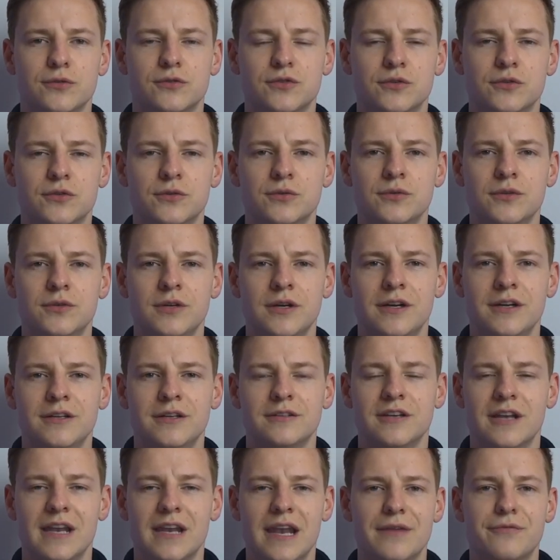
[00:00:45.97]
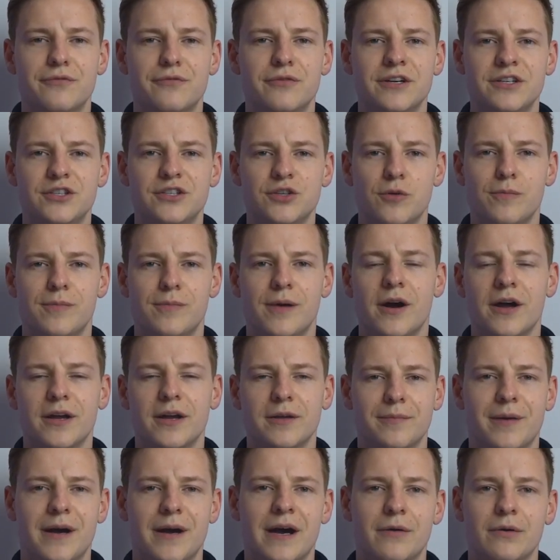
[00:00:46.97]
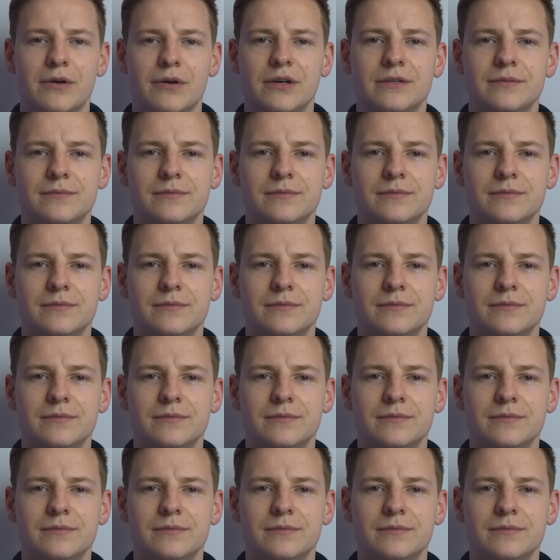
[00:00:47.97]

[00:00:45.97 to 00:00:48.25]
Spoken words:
tool to leverage your buying power.